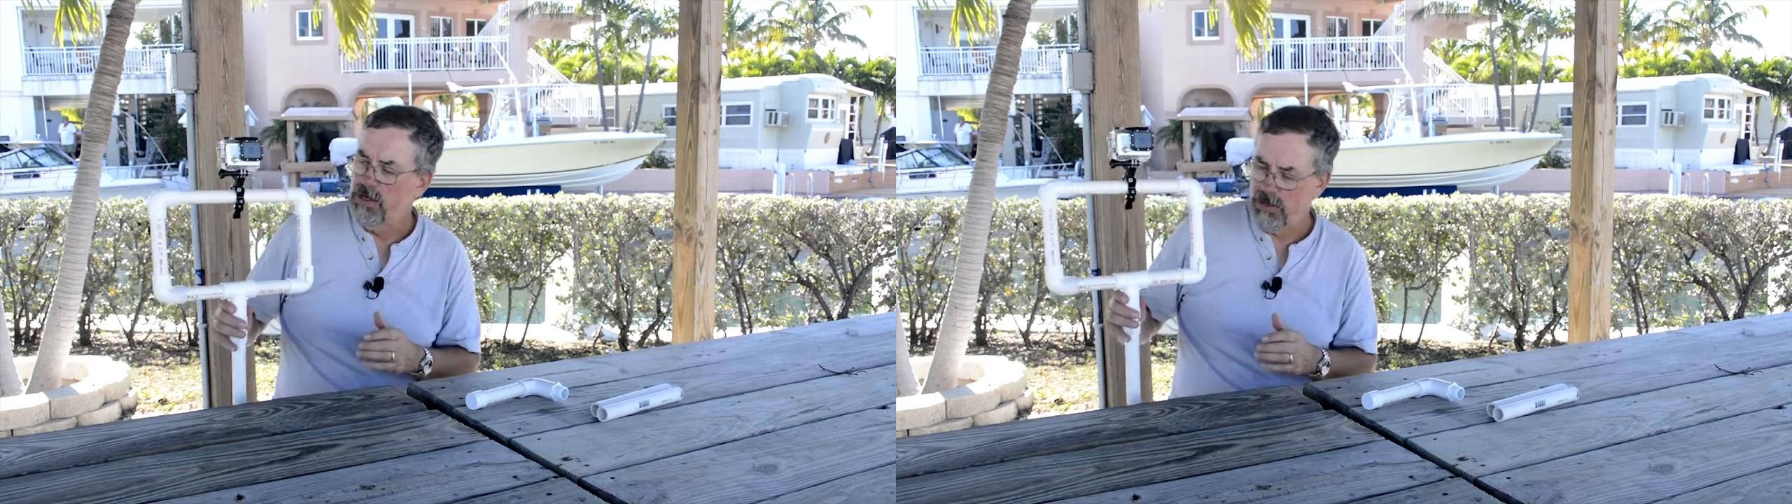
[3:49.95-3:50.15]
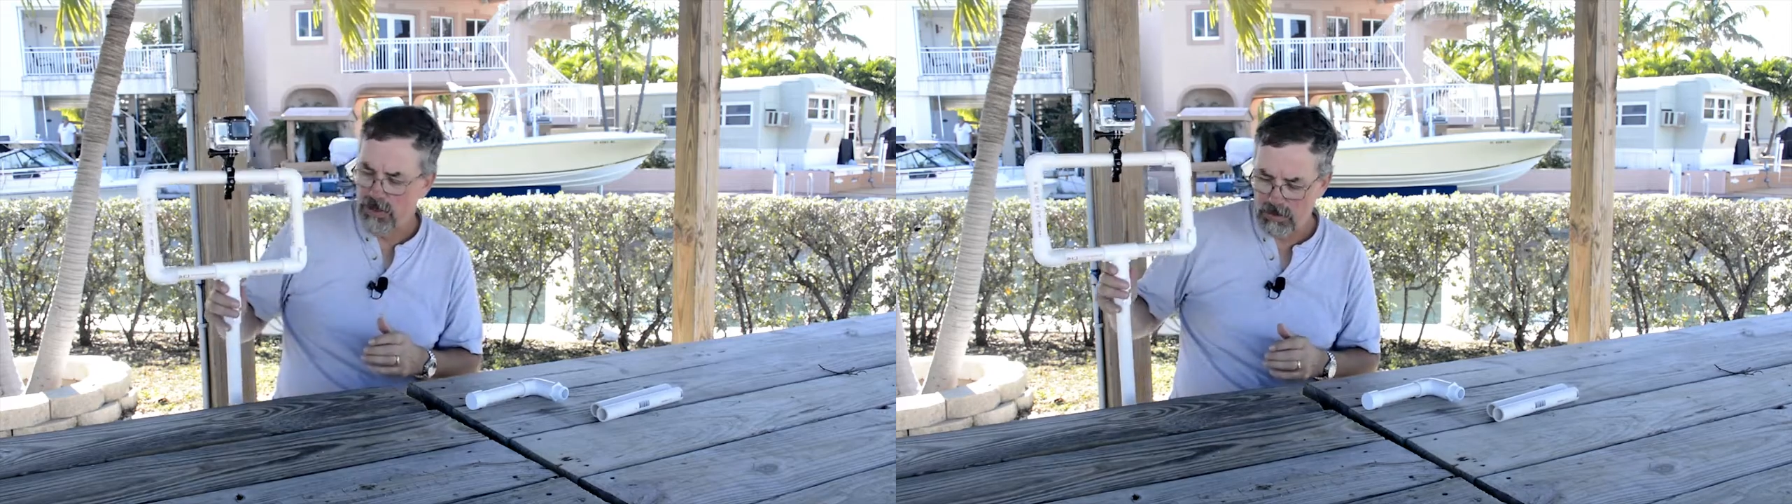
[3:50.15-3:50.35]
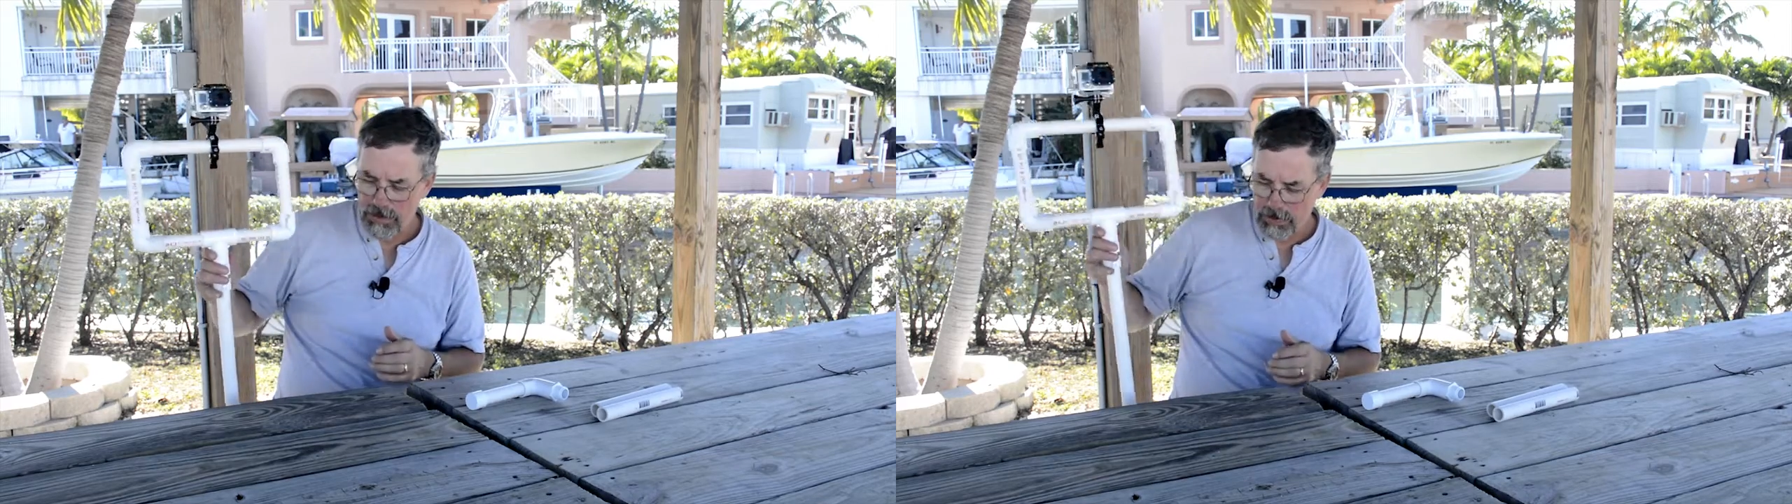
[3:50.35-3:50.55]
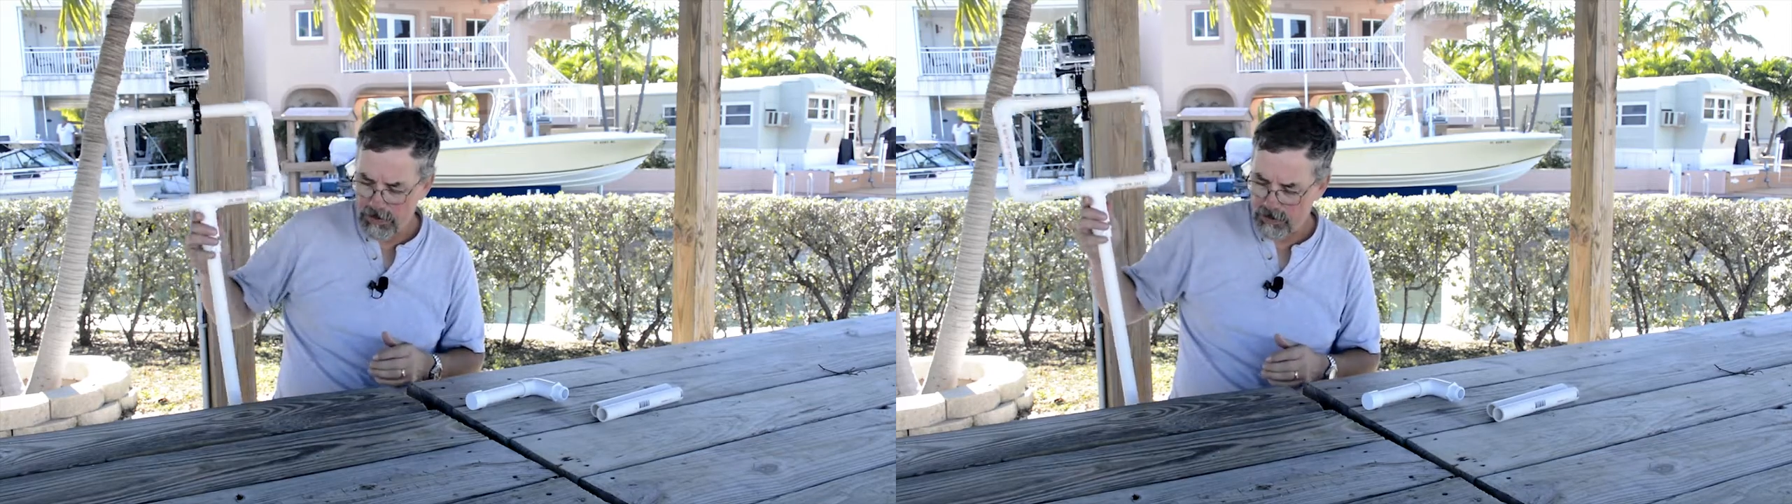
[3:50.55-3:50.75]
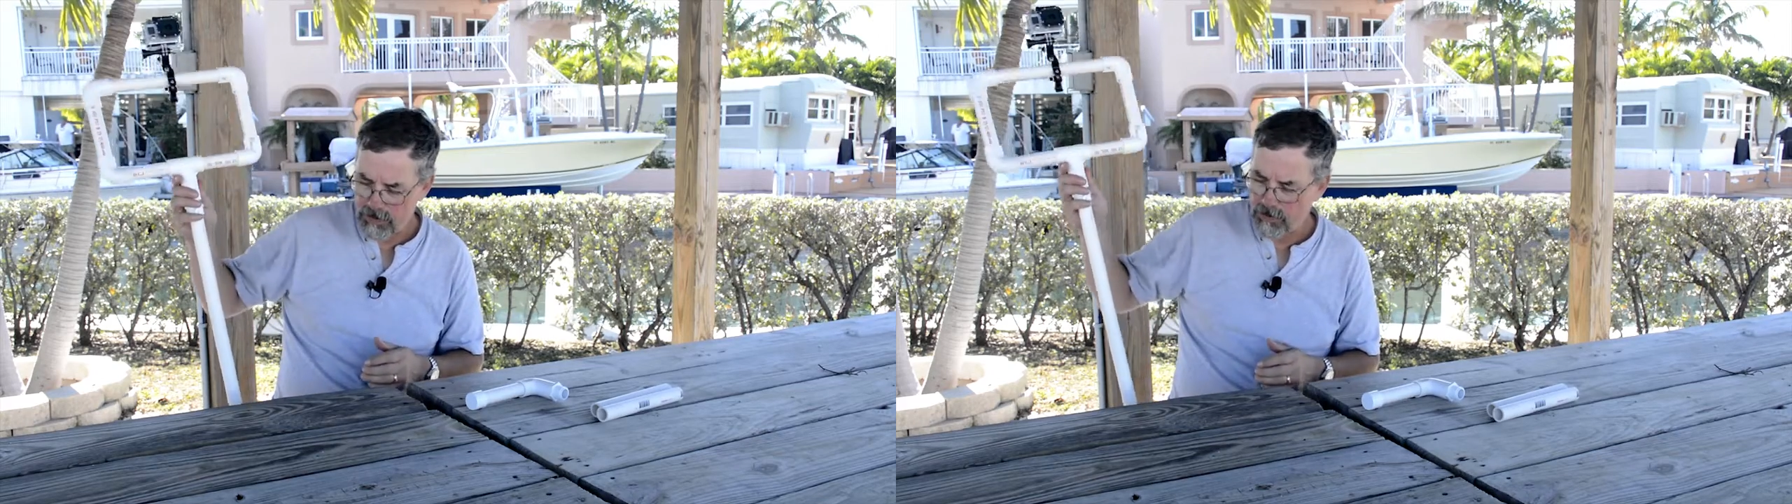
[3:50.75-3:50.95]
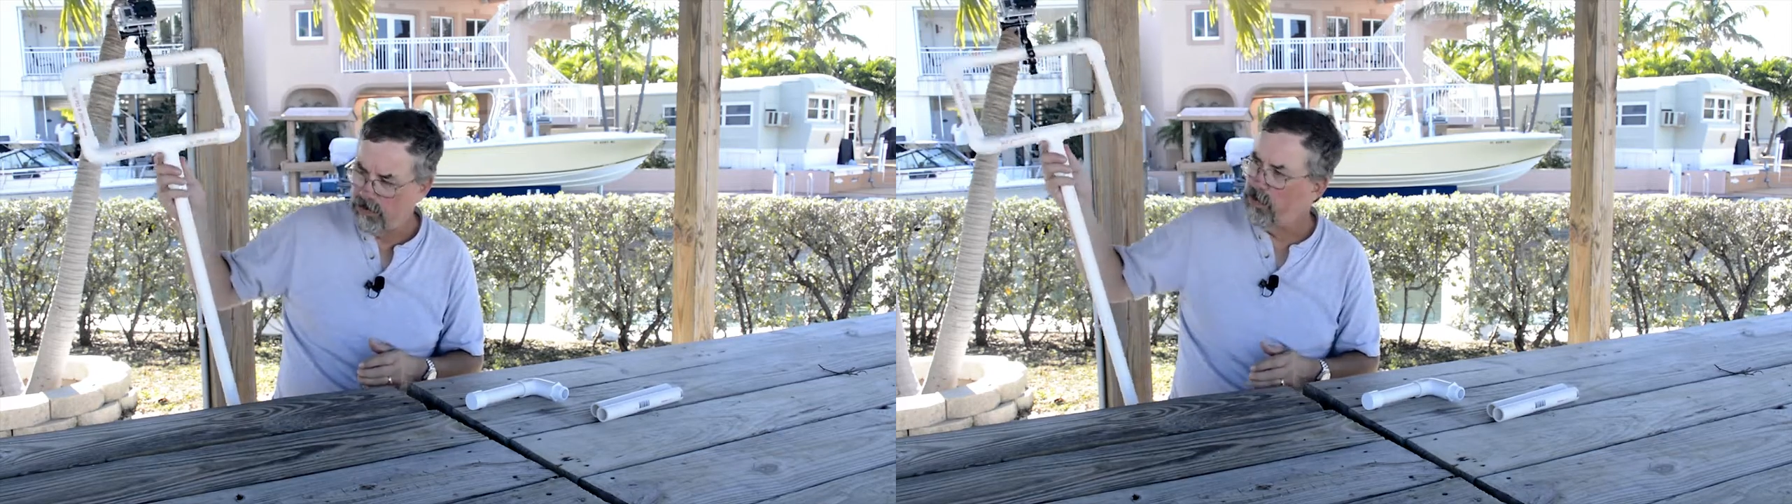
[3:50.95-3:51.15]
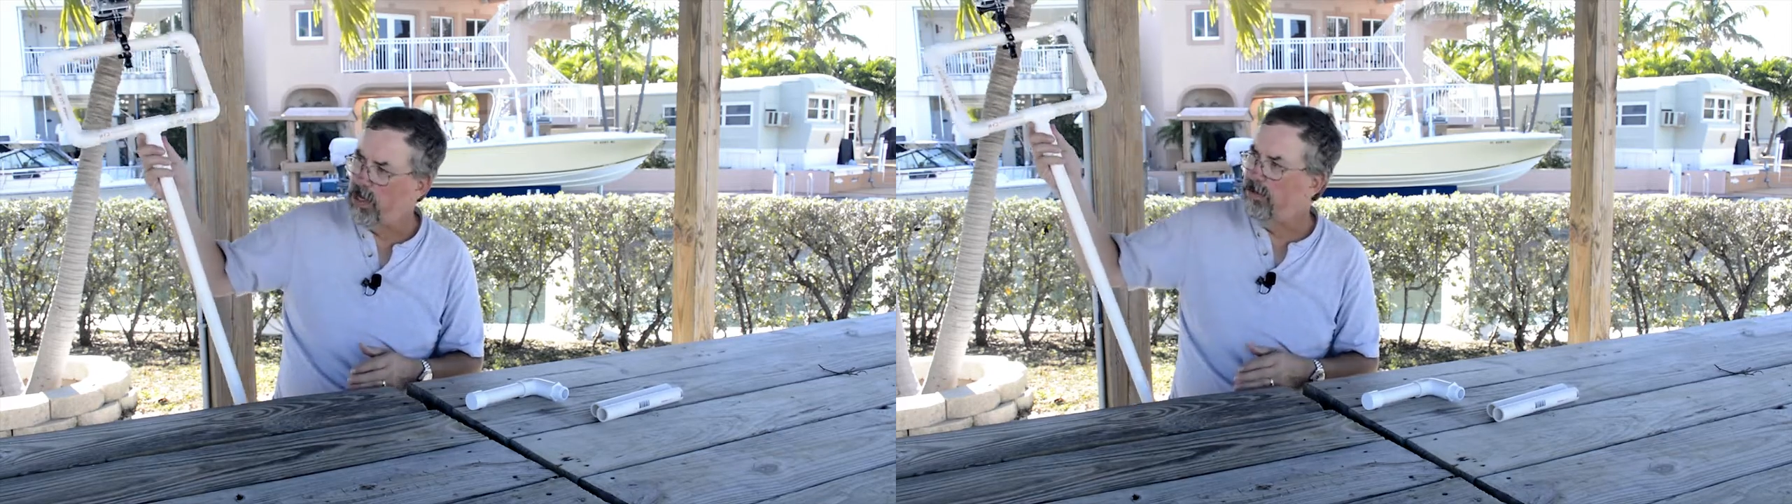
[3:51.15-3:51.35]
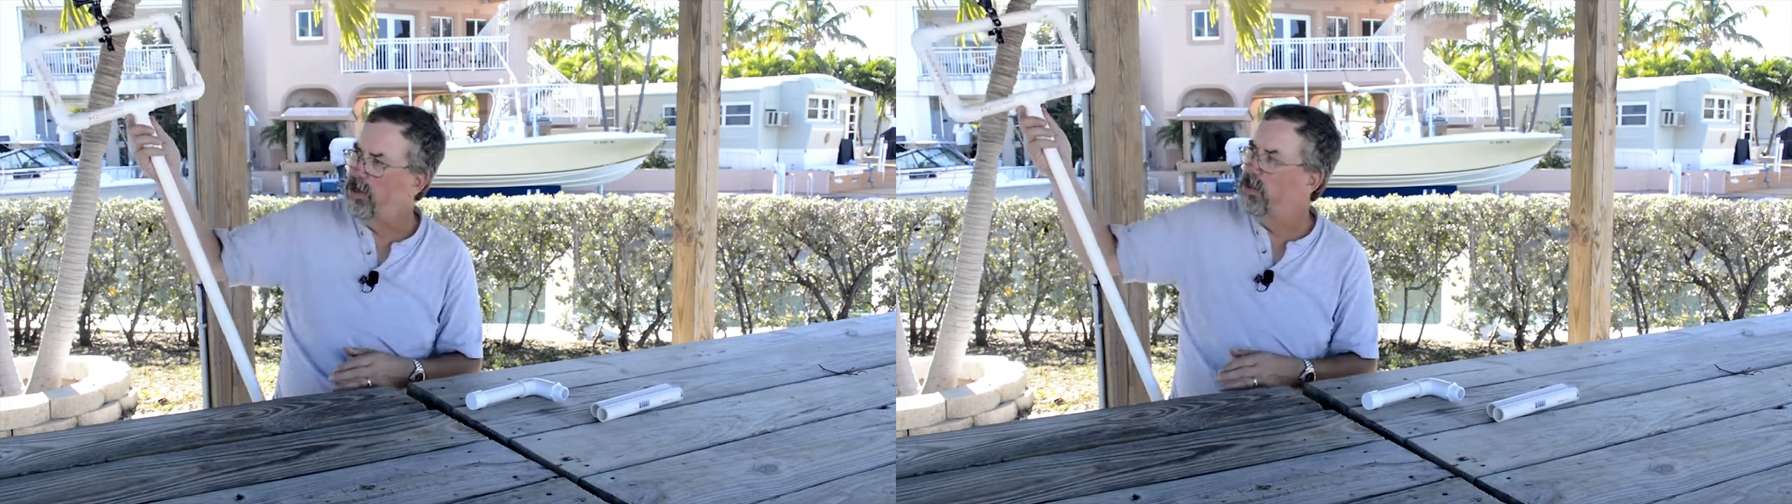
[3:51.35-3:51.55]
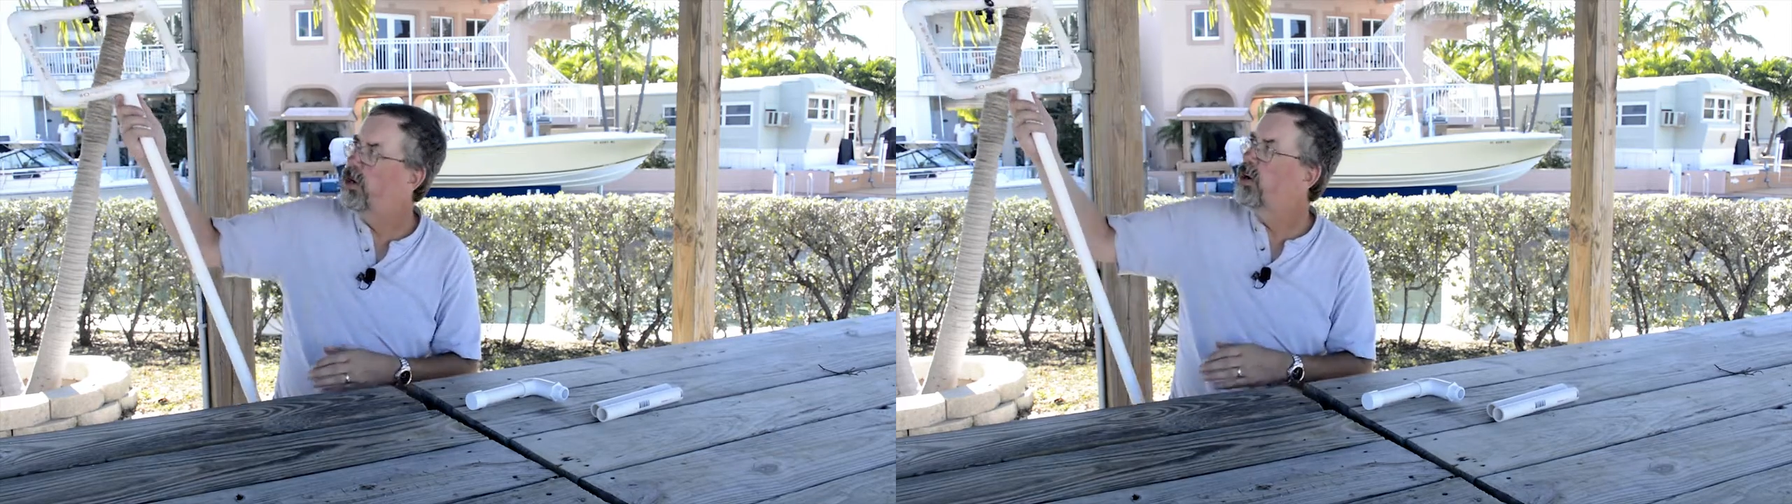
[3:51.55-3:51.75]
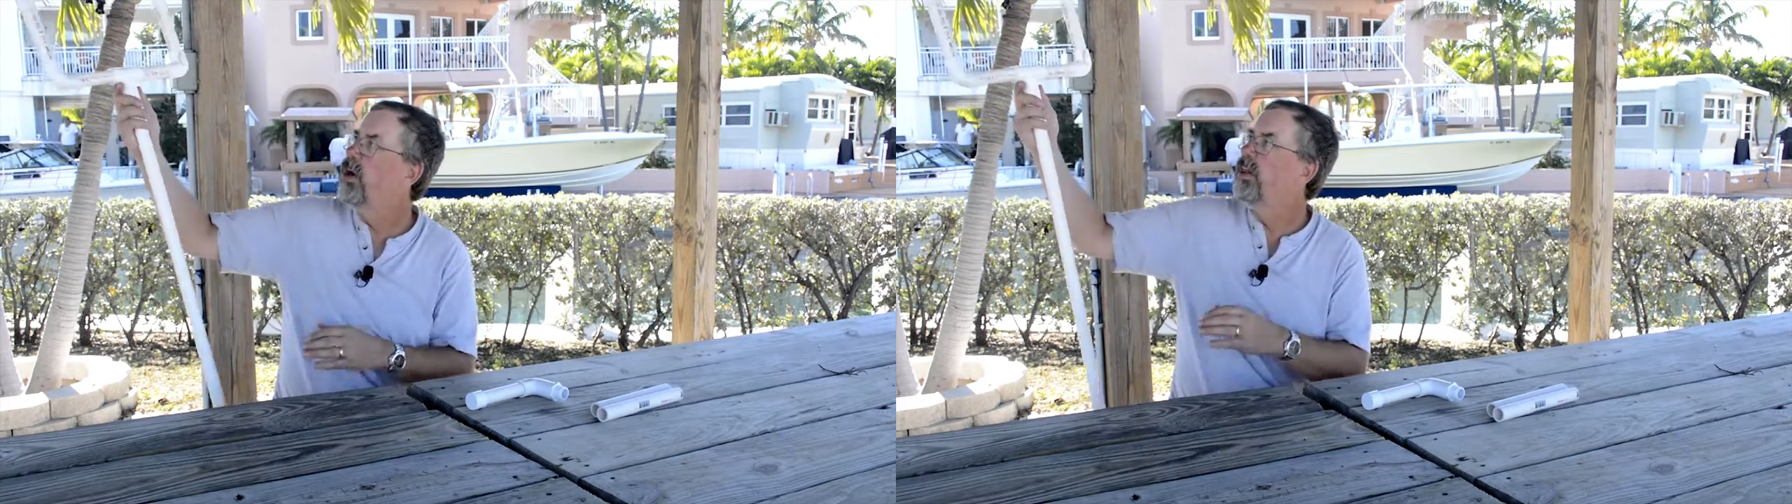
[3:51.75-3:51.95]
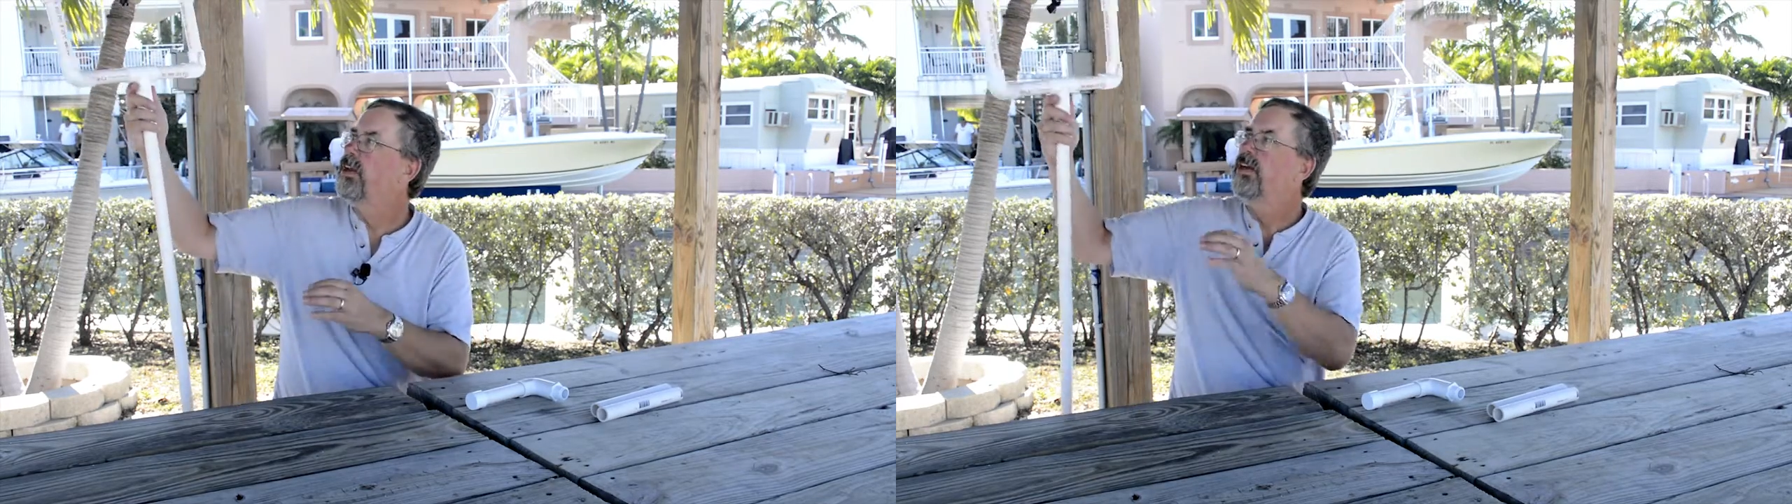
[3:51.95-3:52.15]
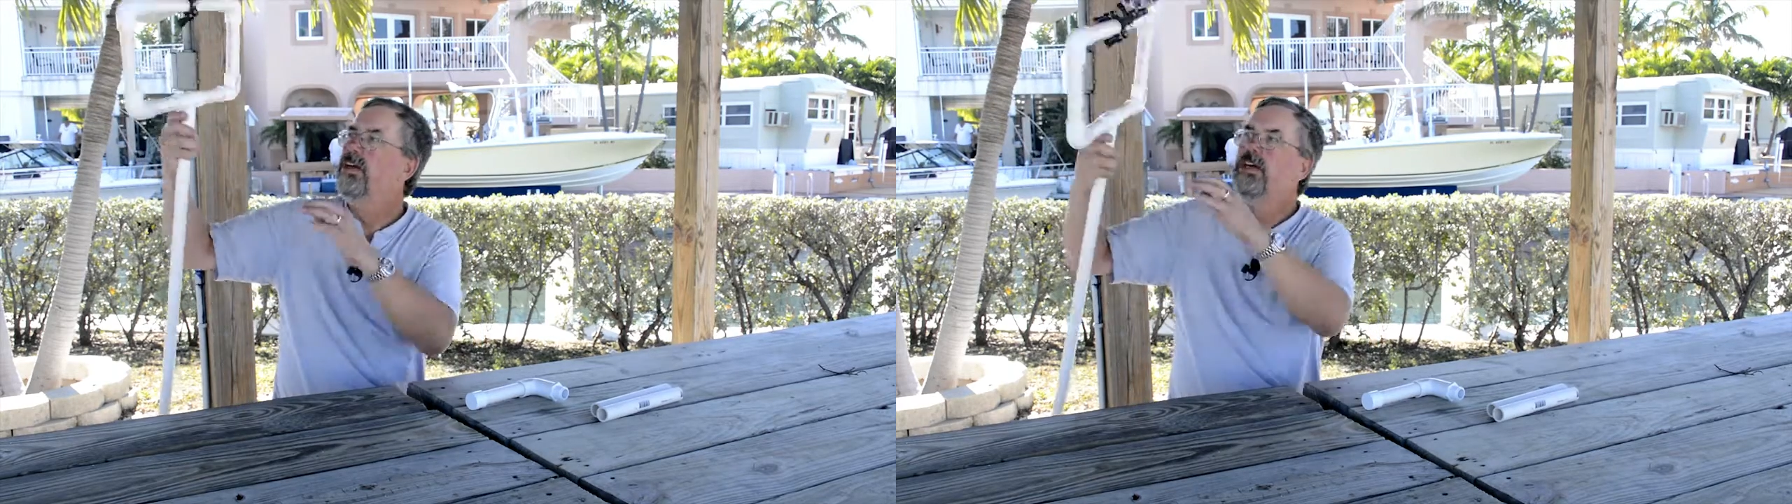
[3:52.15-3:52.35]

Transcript: or grip, whatever you want to call it.